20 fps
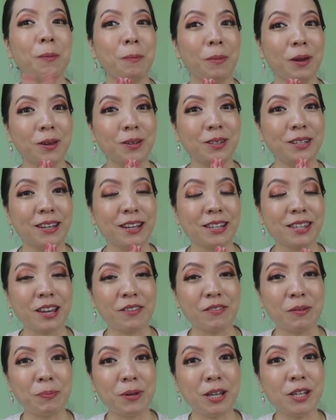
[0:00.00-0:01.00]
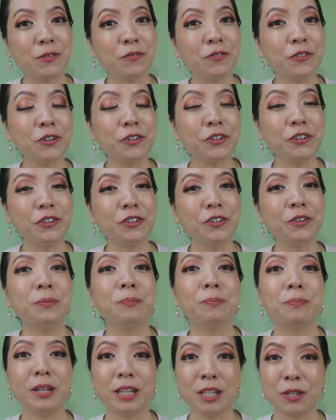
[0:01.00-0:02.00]
May you dears have a peaceful,
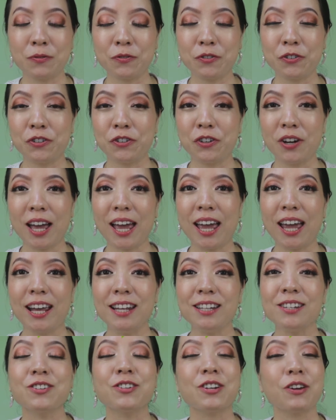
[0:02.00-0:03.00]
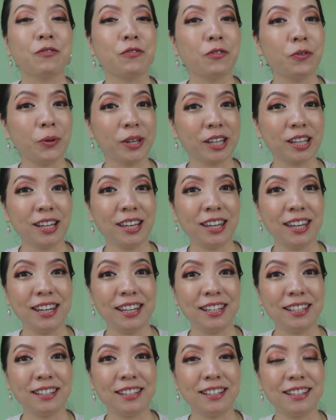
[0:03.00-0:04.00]
blissful and joyful week
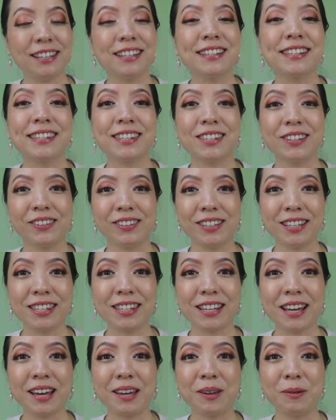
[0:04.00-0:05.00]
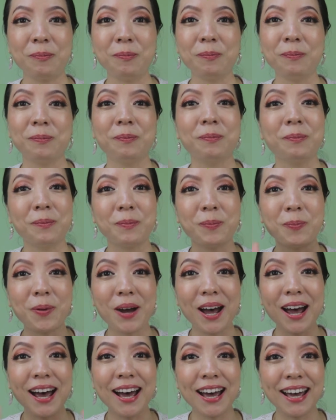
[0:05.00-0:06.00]
ahead. See you next time.
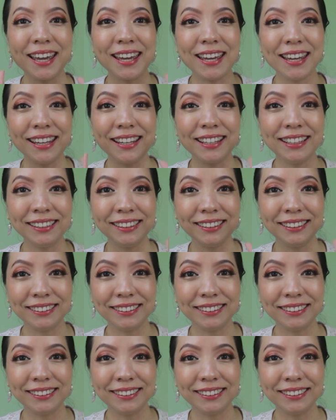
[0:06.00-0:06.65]
Bye!